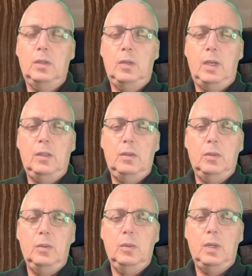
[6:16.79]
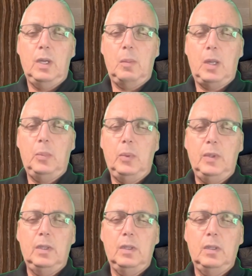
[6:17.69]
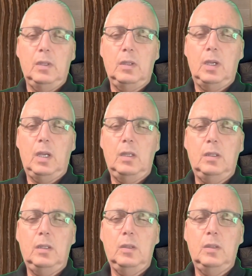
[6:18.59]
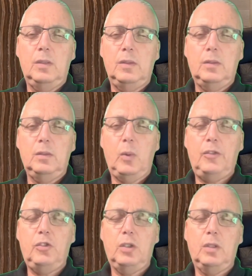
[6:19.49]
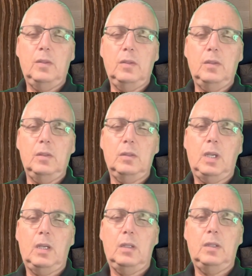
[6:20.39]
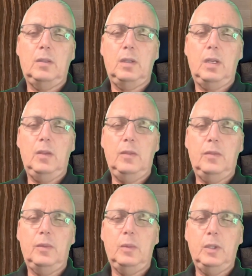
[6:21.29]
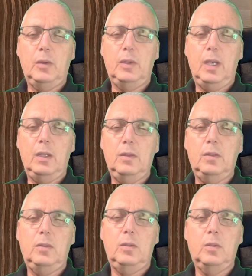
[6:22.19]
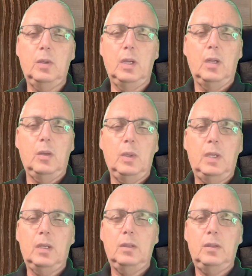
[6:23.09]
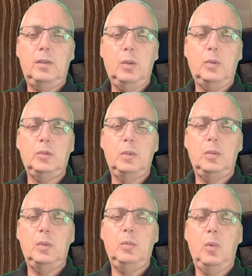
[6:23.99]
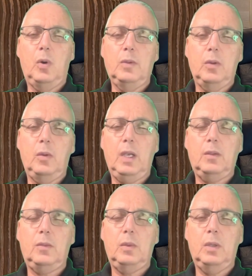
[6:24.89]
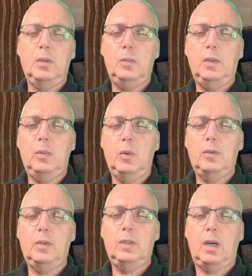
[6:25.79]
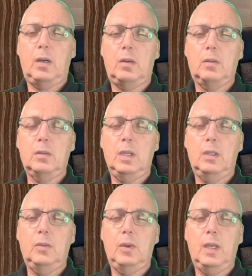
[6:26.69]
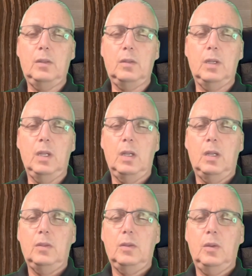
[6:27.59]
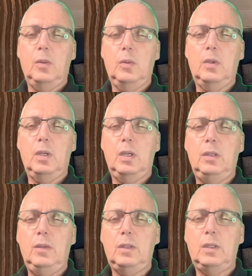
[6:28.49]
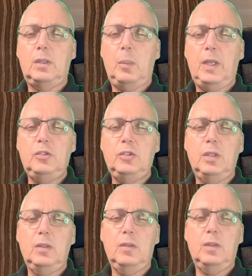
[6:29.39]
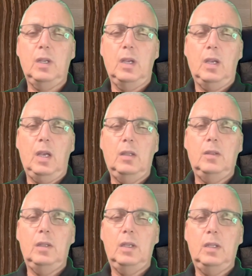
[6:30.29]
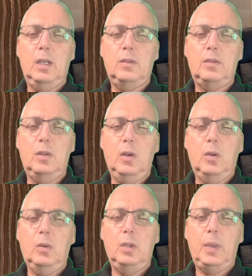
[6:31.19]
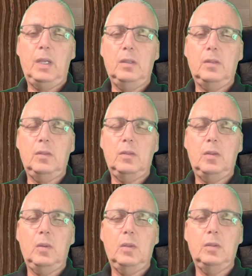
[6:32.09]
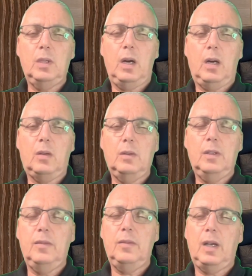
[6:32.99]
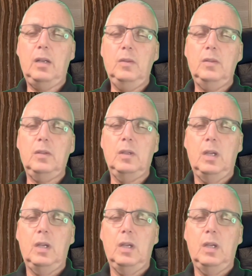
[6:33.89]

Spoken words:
Try to come up with questions that if we know the answer to, we can distinguish between words or guess the words that are together. So these are the dimensions, and yes, no, depends, and so on are the values.